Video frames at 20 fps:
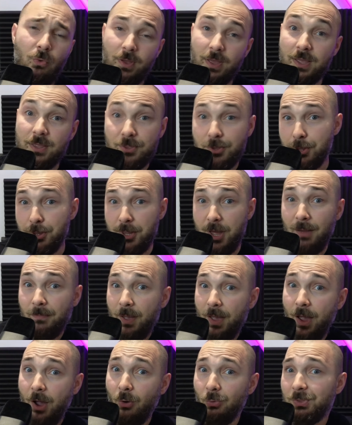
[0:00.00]
and
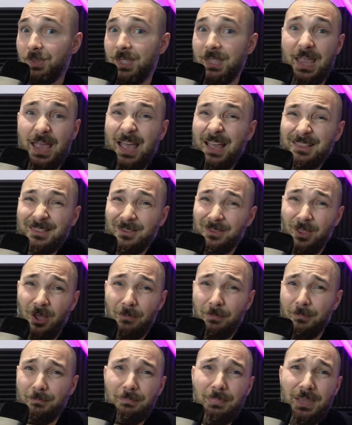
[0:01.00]
somehow they ended up
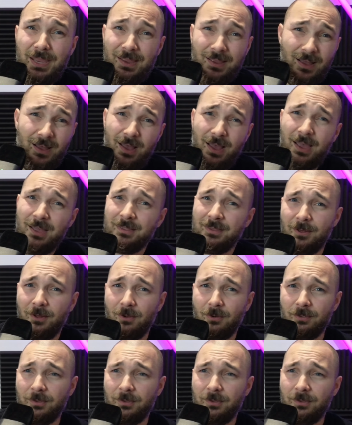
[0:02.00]
being a handheld.